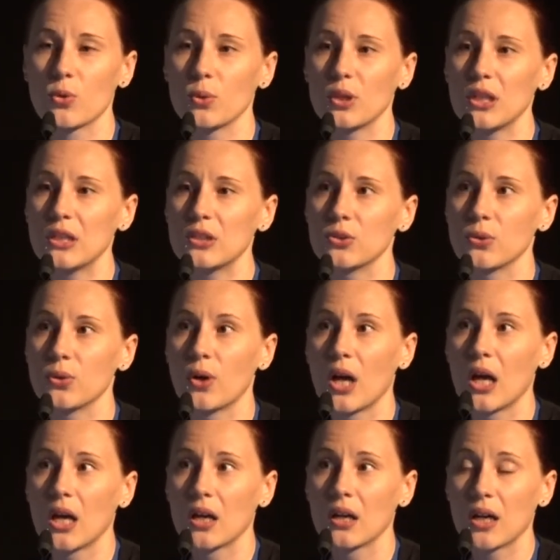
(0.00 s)
We need to
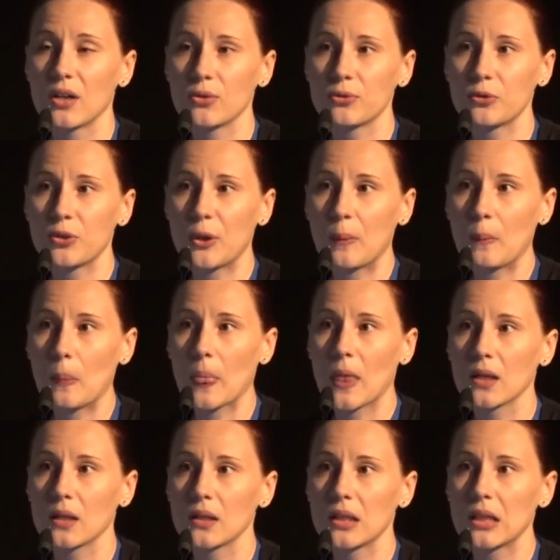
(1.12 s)
kind of
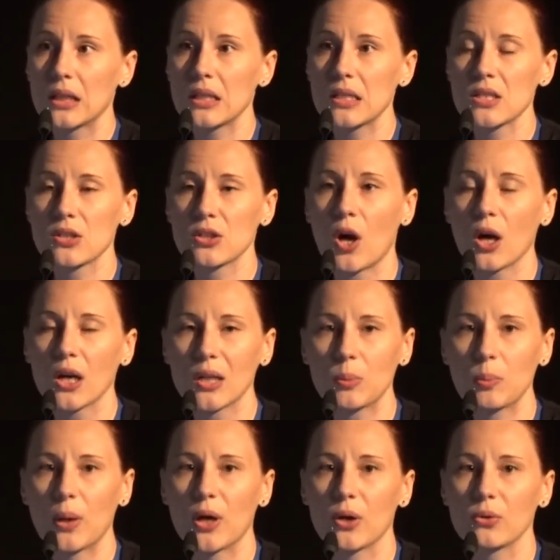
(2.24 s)
at least talk
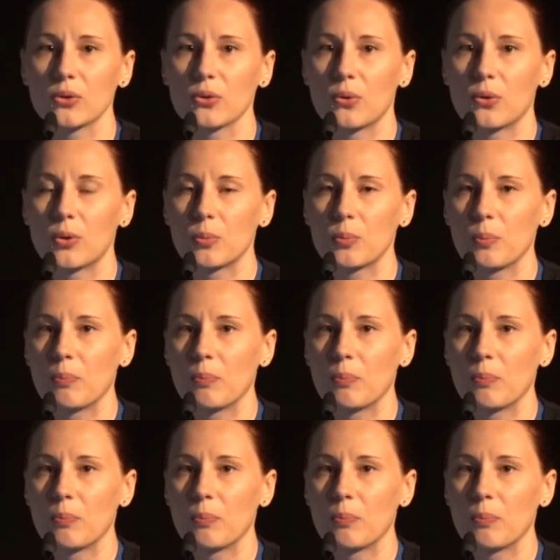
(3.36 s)
about, or